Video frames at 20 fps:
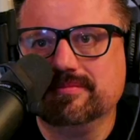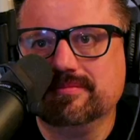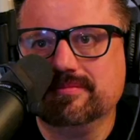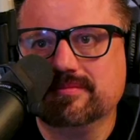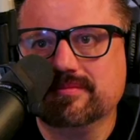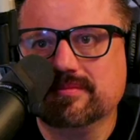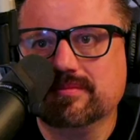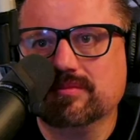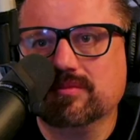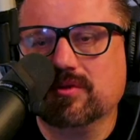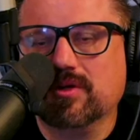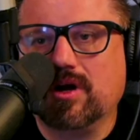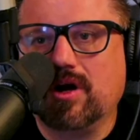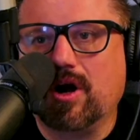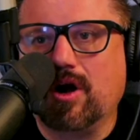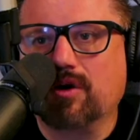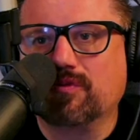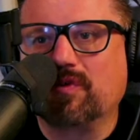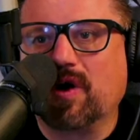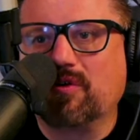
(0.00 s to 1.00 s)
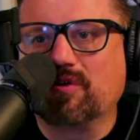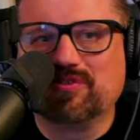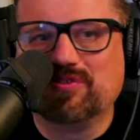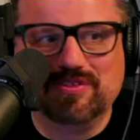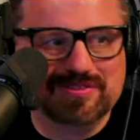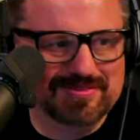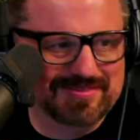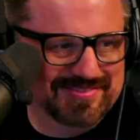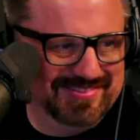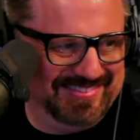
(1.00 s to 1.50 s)
Menace. Arf, arf.
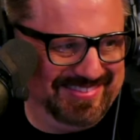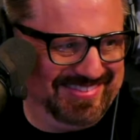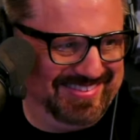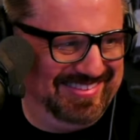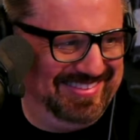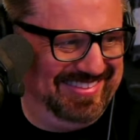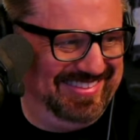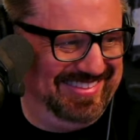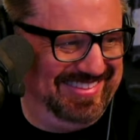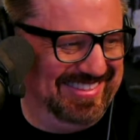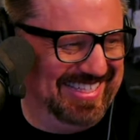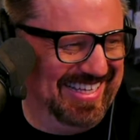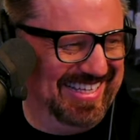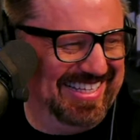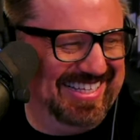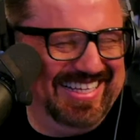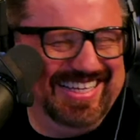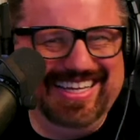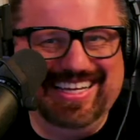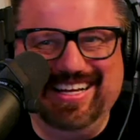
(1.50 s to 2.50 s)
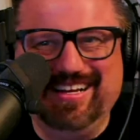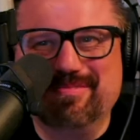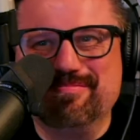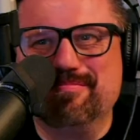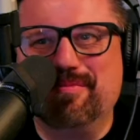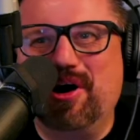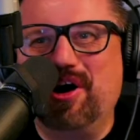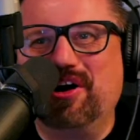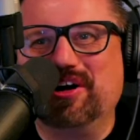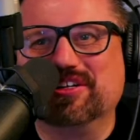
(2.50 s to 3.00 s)

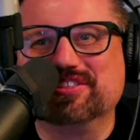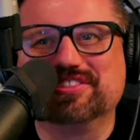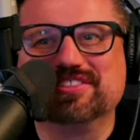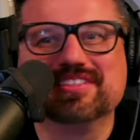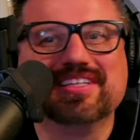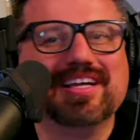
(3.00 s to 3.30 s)
Mars.